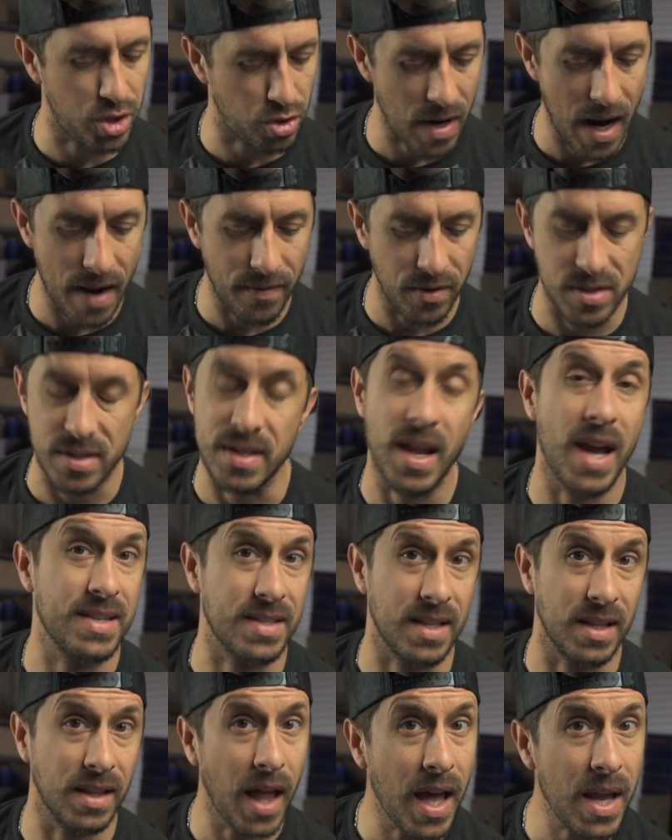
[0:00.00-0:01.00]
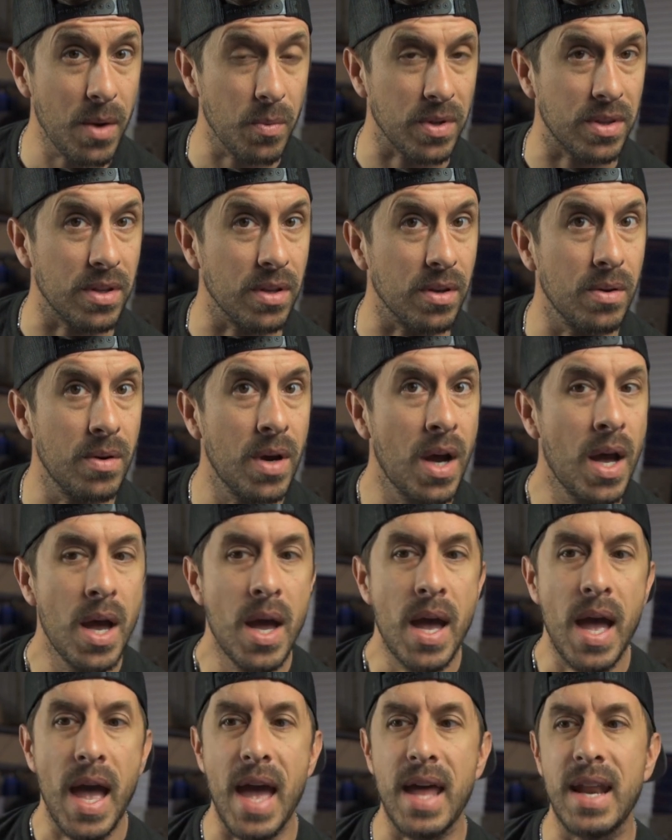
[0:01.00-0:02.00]
Travels nice and light with you,
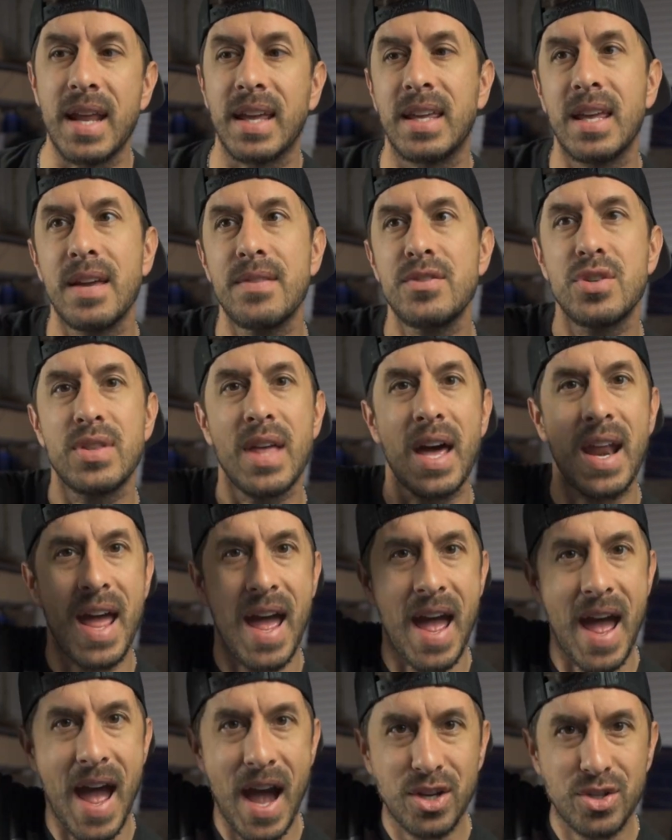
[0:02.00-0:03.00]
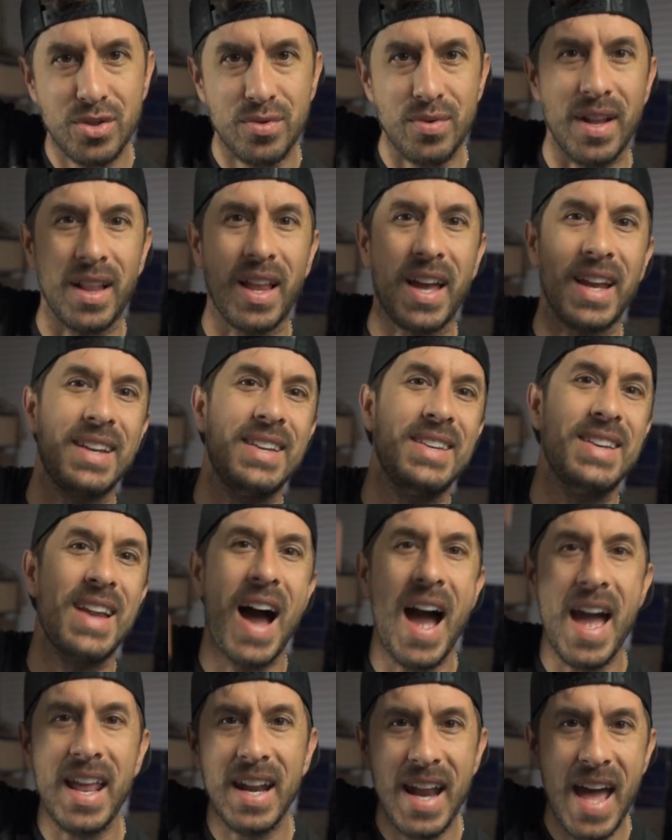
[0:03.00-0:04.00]
and it gives you that extra like
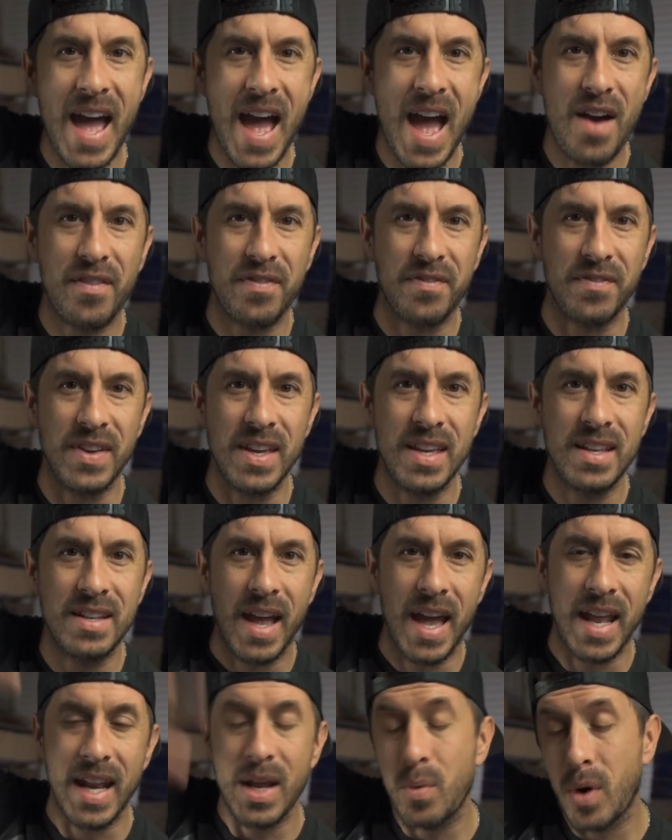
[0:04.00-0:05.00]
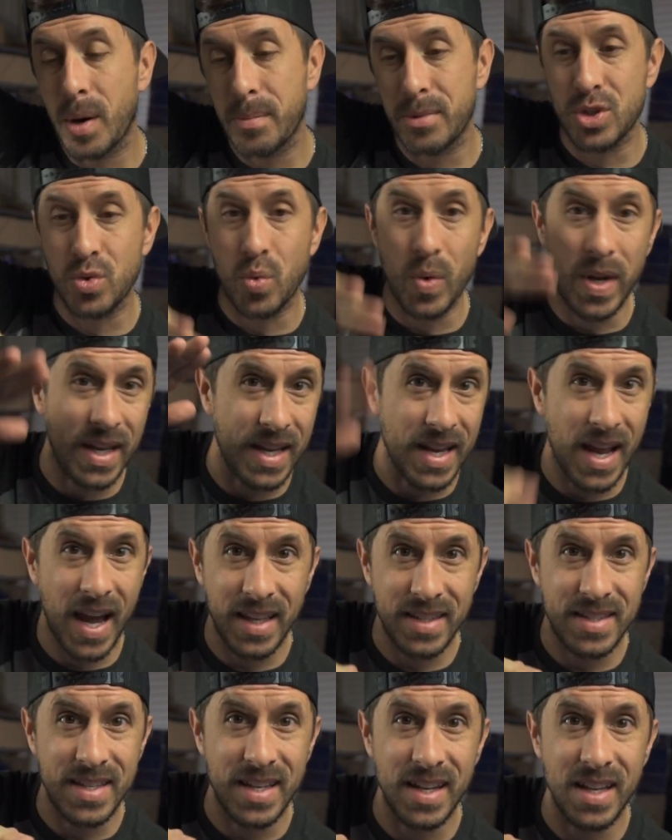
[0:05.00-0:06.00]
9.5 feet, anywhere between
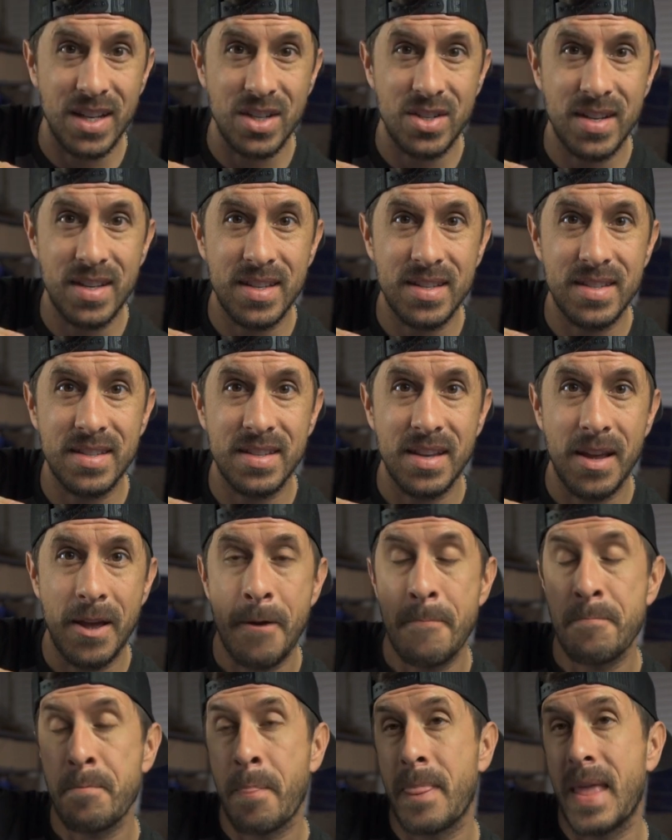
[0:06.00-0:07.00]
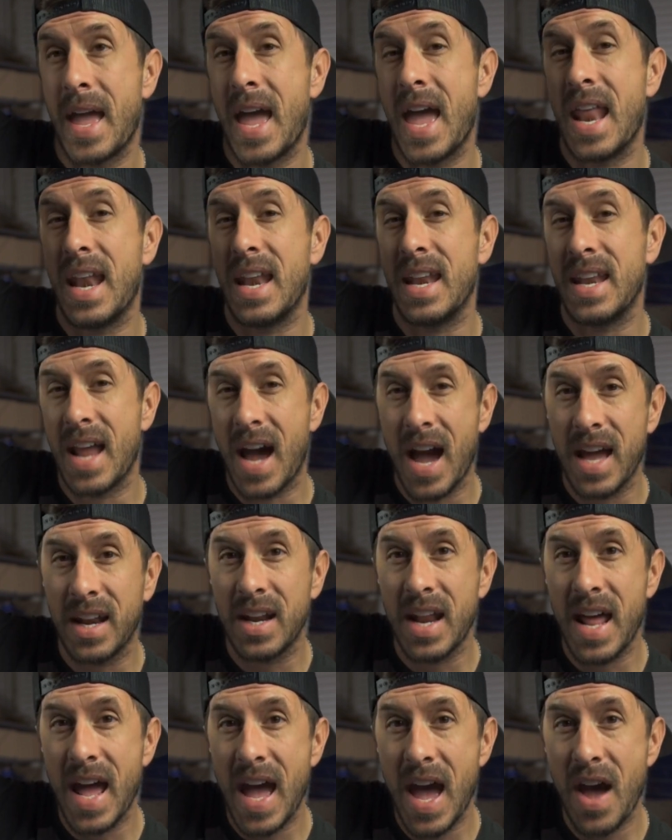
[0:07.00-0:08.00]
19 inches and
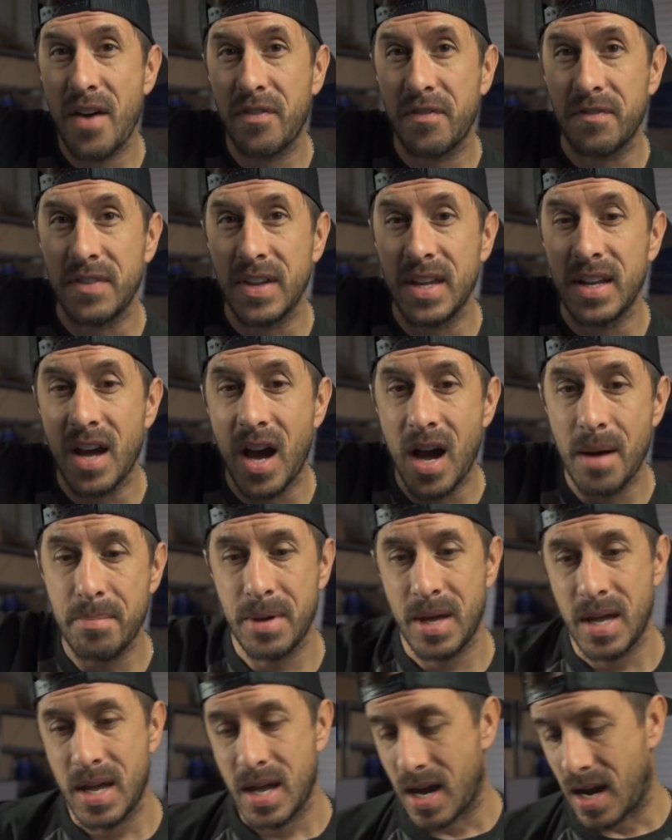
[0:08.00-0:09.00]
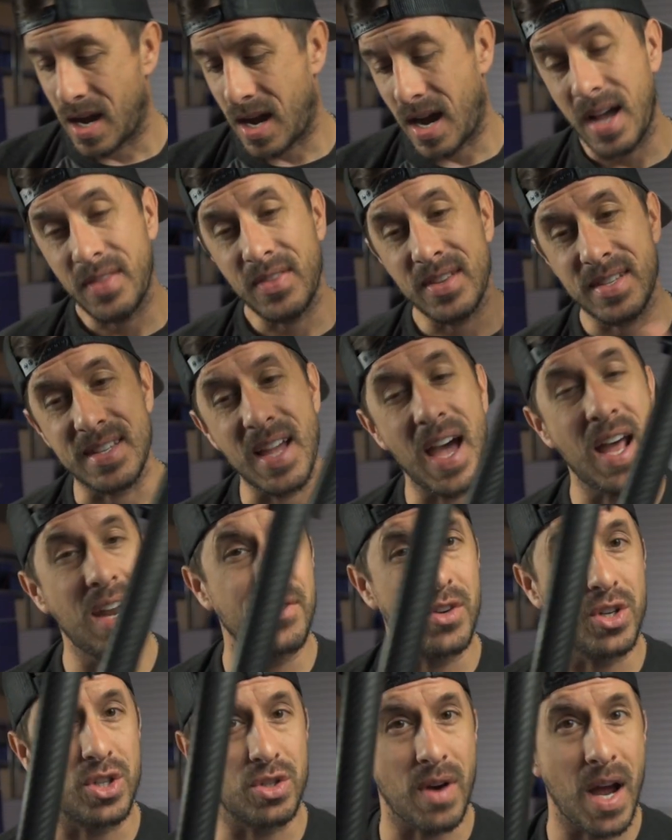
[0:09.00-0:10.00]
9.5 feet up on the side of
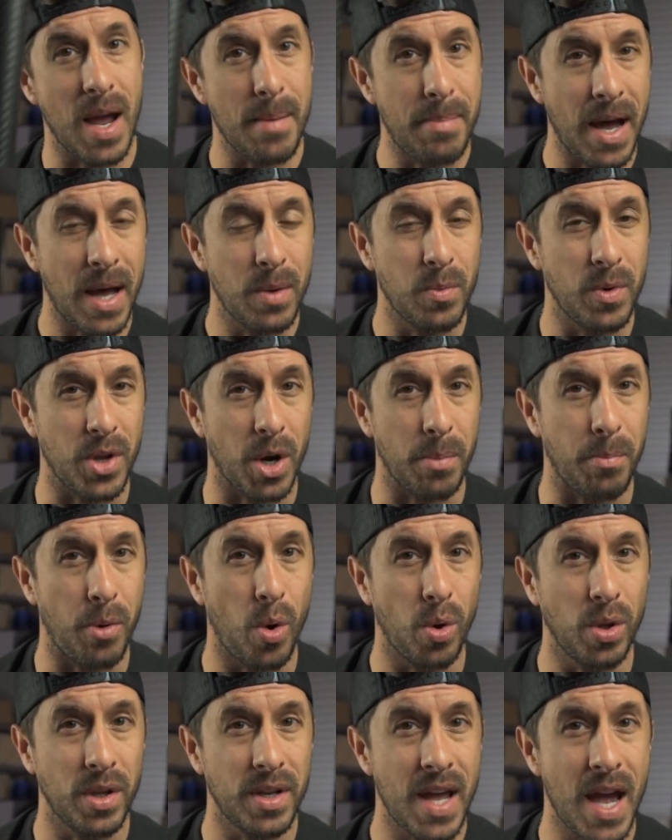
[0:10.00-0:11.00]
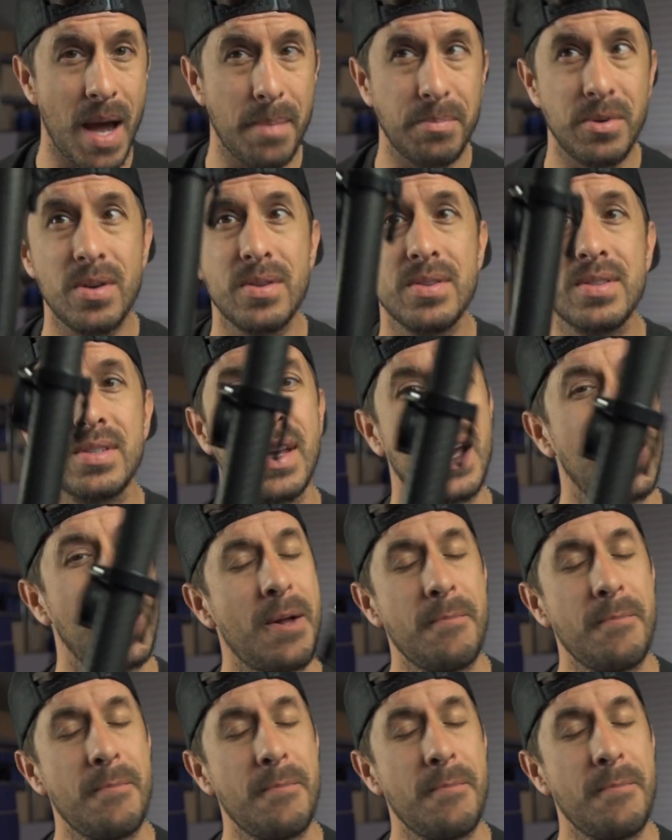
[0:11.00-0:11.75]
your tripod with our pole adapters.